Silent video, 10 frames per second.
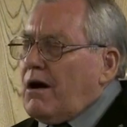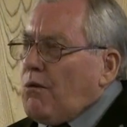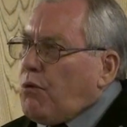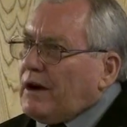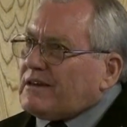
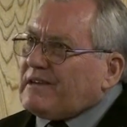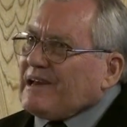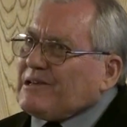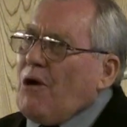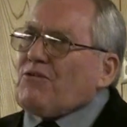What
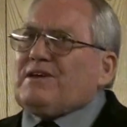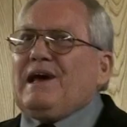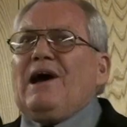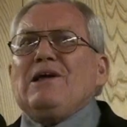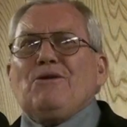they don't
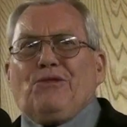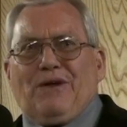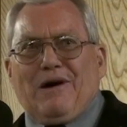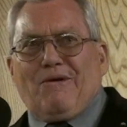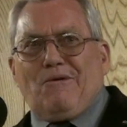tell you,
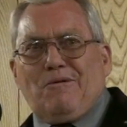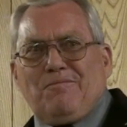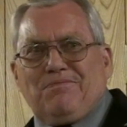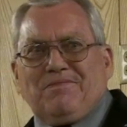though,